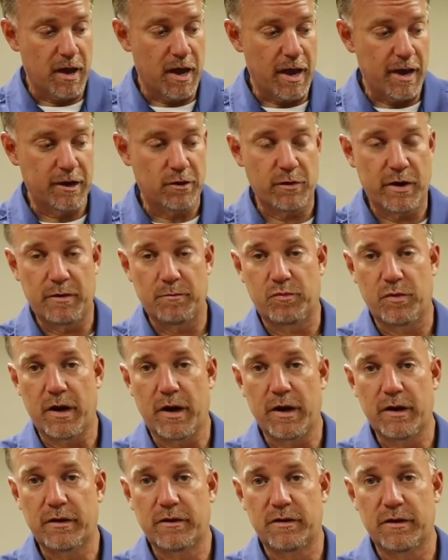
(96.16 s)
a high-grade
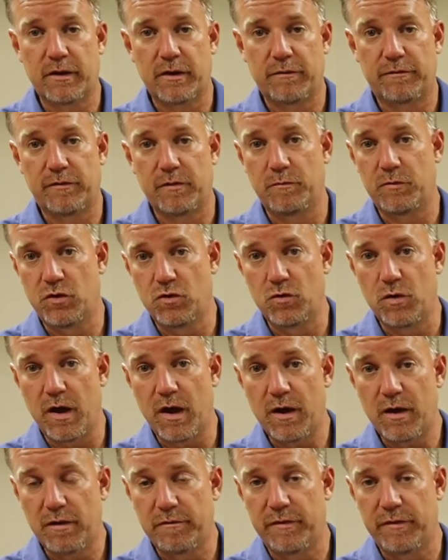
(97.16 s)
product uh, from DU-HA,